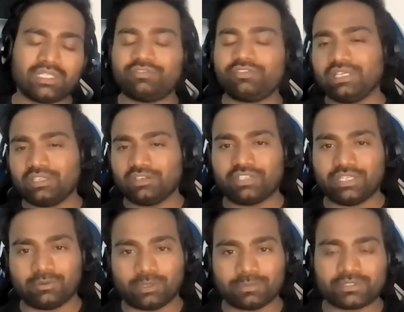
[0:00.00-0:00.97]
in the field of
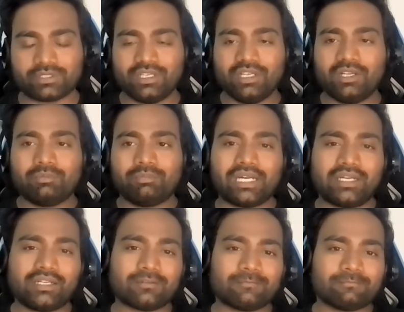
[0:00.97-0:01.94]
DevOps,
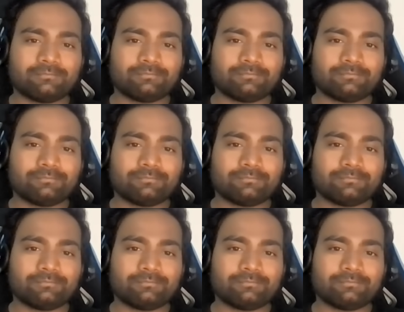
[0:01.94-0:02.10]
but